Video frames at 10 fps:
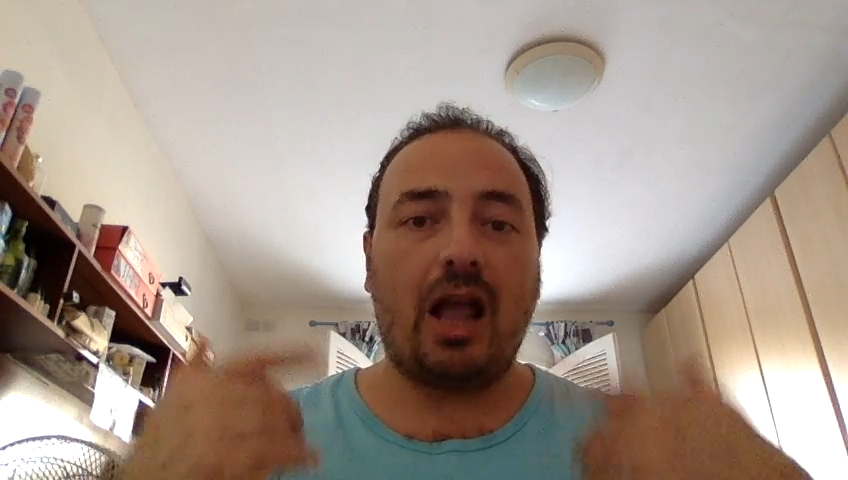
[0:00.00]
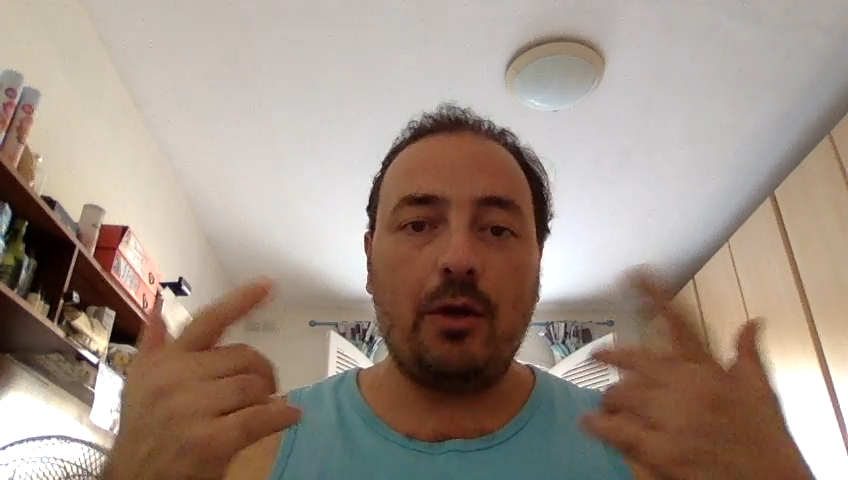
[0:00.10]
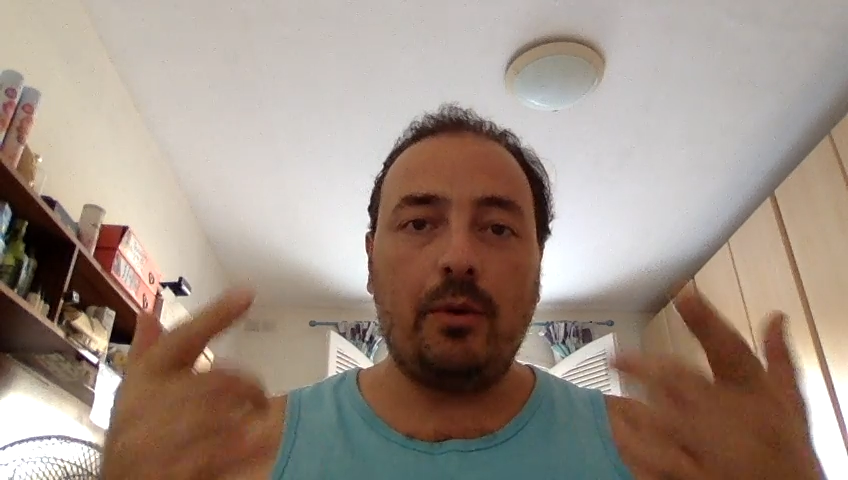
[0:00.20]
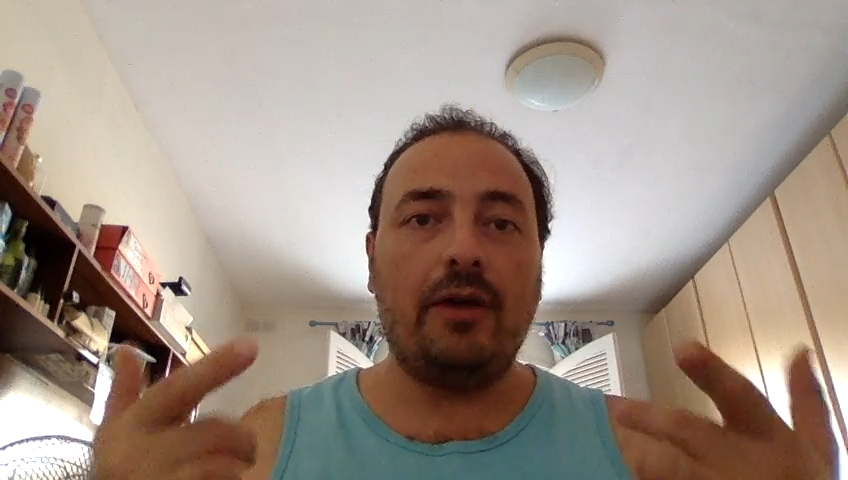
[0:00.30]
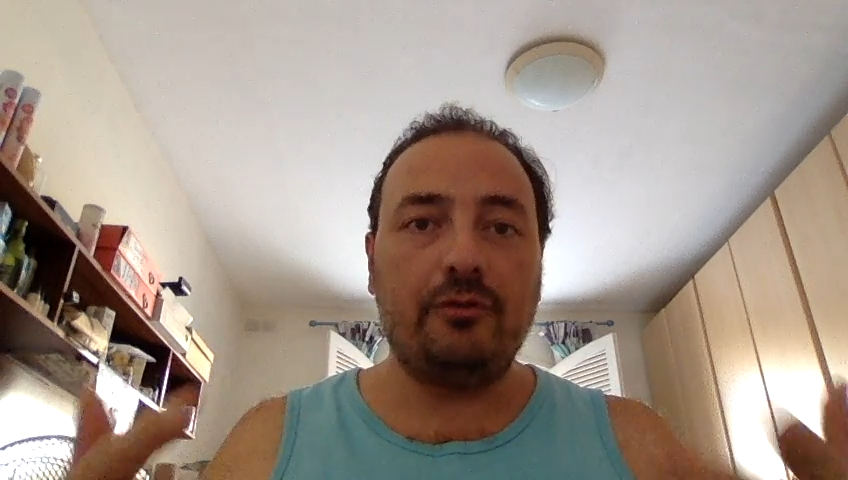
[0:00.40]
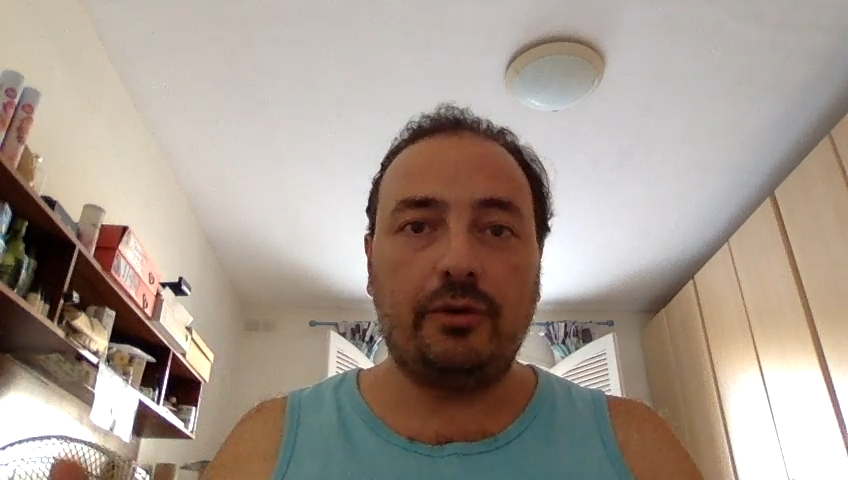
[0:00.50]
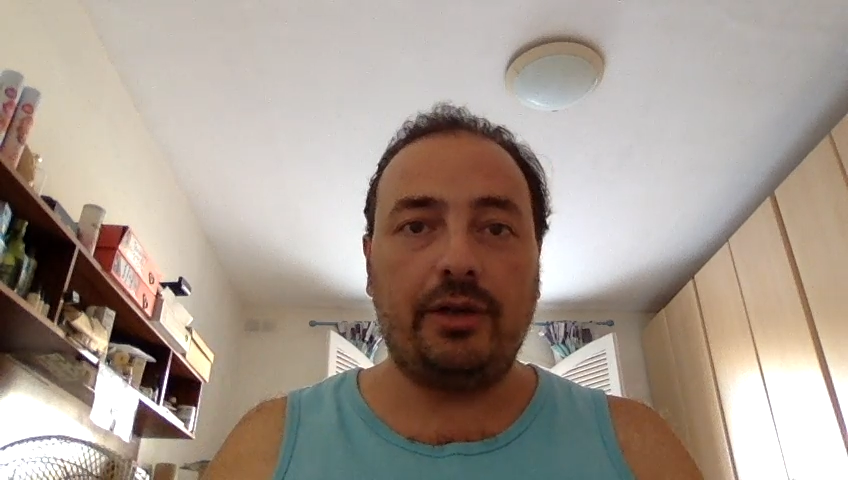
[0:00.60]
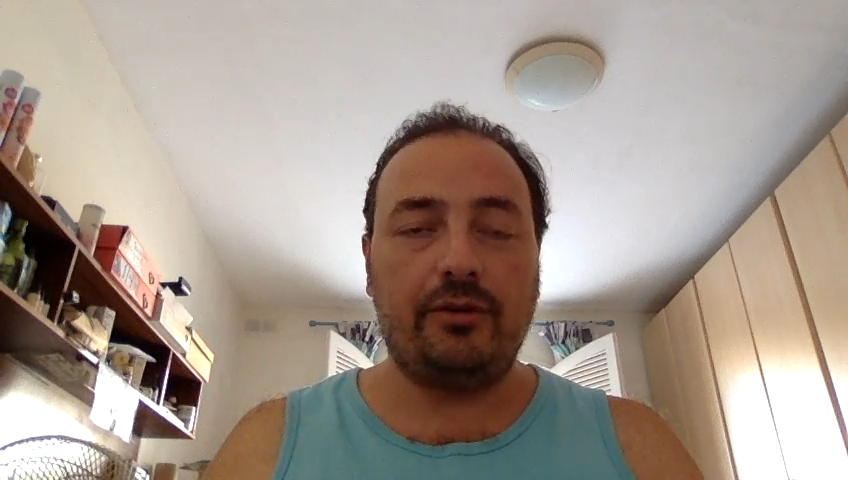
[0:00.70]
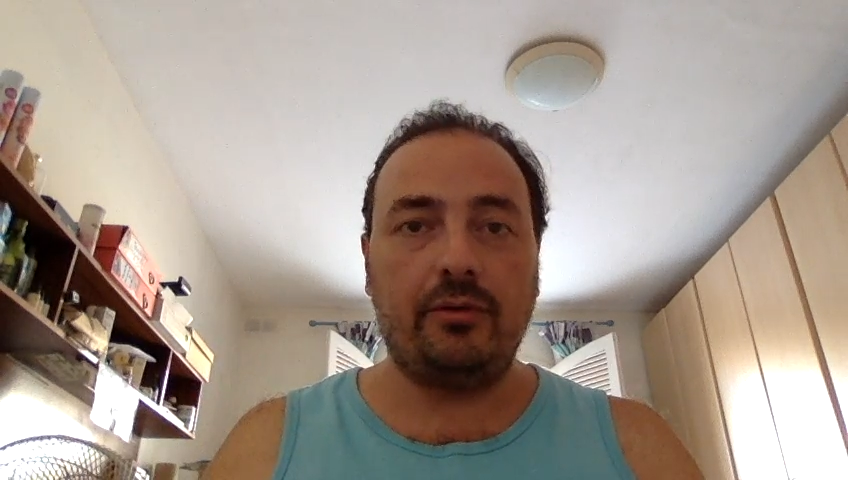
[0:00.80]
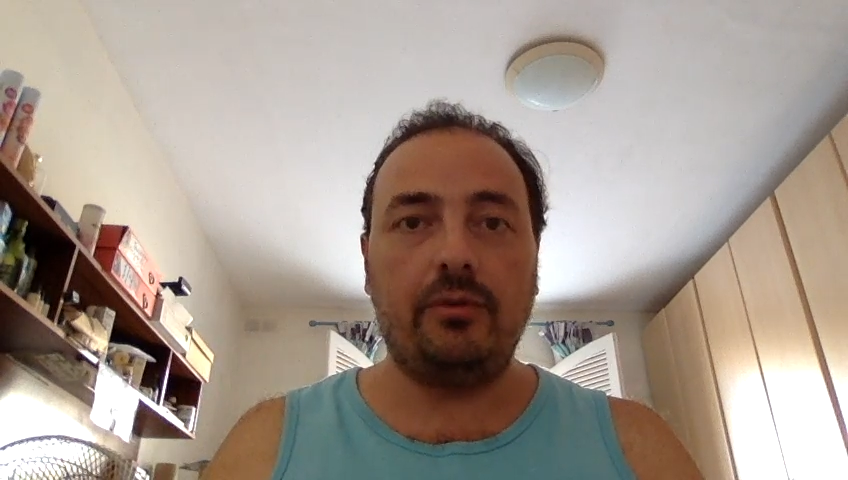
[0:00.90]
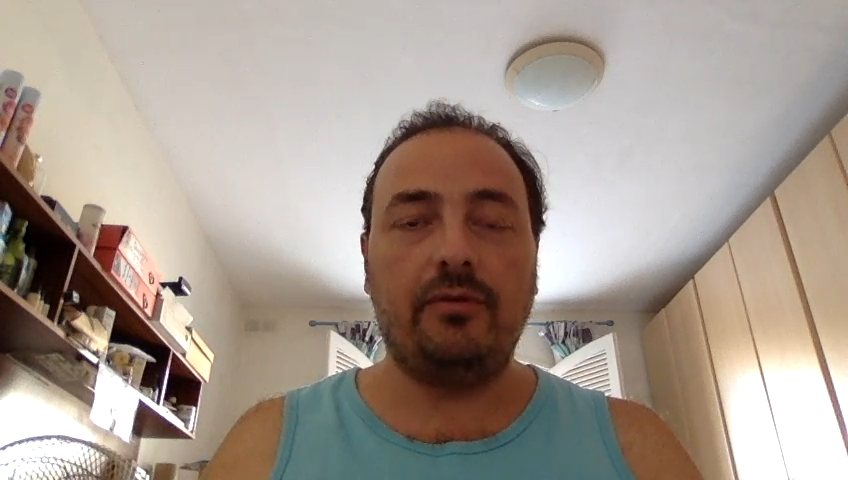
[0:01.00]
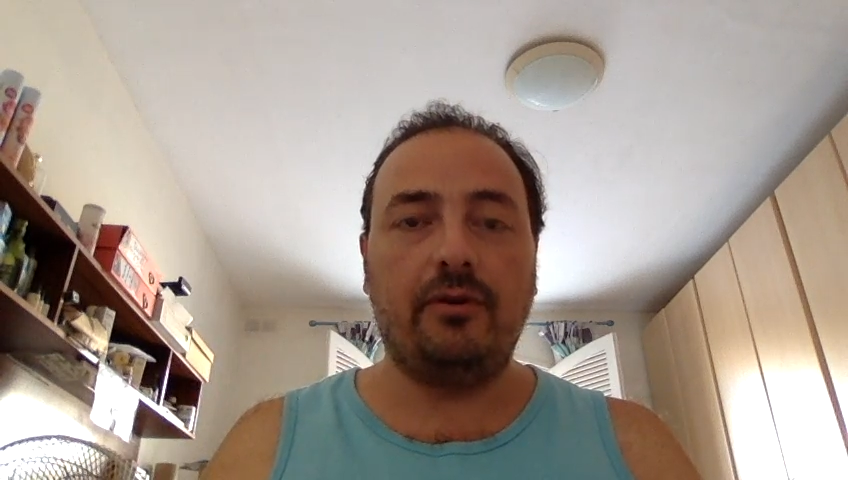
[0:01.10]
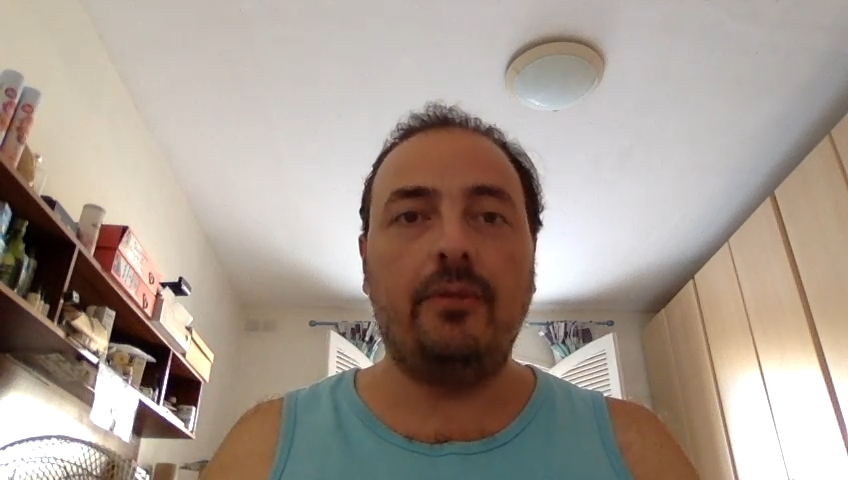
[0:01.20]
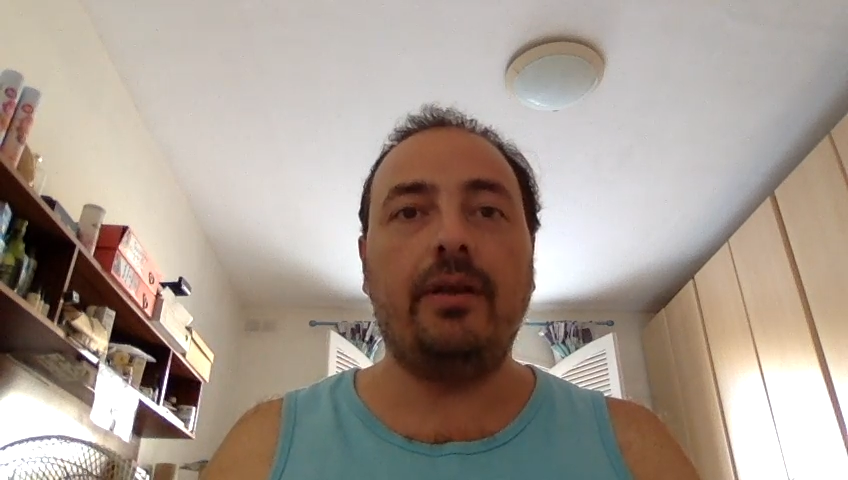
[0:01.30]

I will have to read through the form